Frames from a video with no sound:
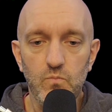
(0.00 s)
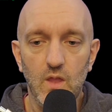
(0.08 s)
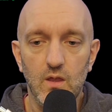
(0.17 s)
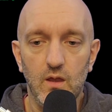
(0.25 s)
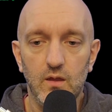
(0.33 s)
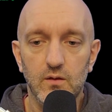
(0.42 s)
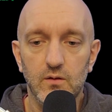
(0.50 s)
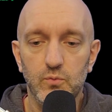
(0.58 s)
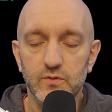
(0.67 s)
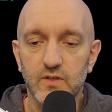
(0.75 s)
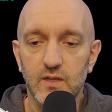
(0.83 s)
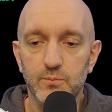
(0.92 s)

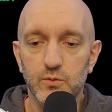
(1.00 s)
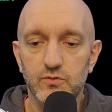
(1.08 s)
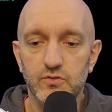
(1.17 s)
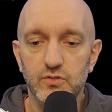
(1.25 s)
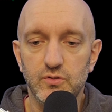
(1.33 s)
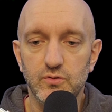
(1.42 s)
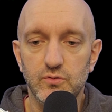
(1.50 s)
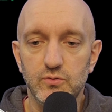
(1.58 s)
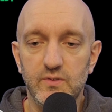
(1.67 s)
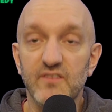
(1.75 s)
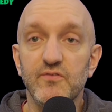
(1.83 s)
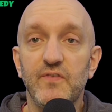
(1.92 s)
was able to
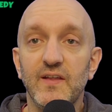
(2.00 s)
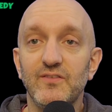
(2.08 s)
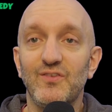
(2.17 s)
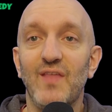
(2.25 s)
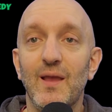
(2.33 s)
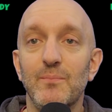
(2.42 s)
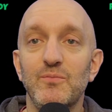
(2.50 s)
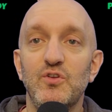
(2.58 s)
convince them